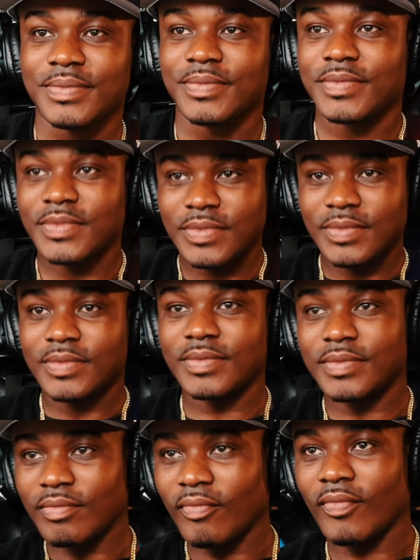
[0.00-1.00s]
be tweaking
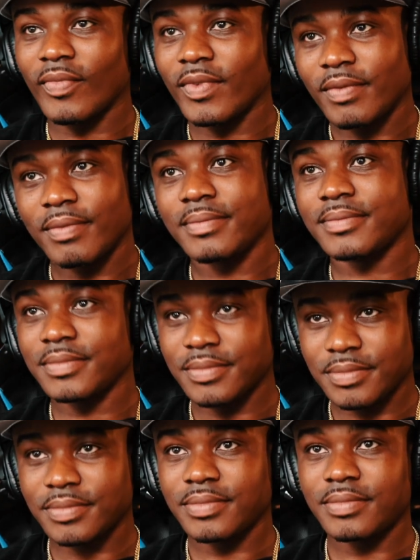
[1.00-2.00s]
with the Scott.
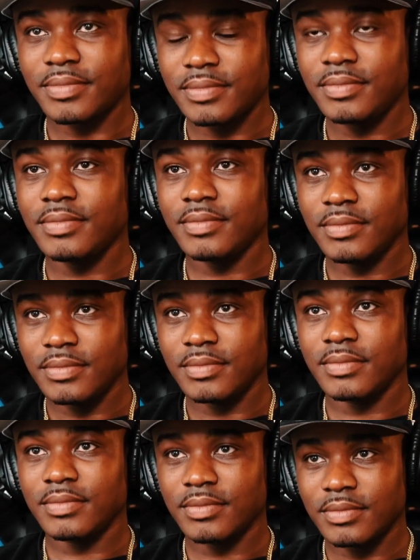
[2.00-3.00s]
PTSD, so I squeeze when I
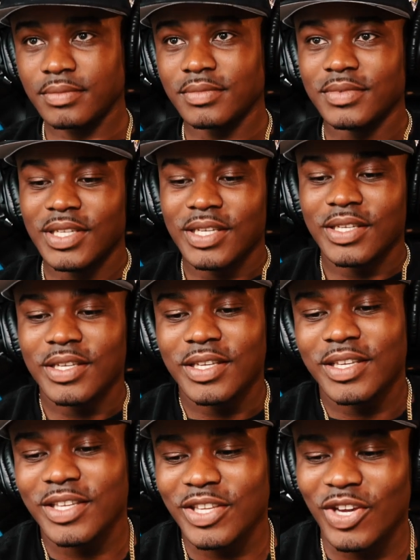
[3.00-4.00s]
rap. Matter of fact,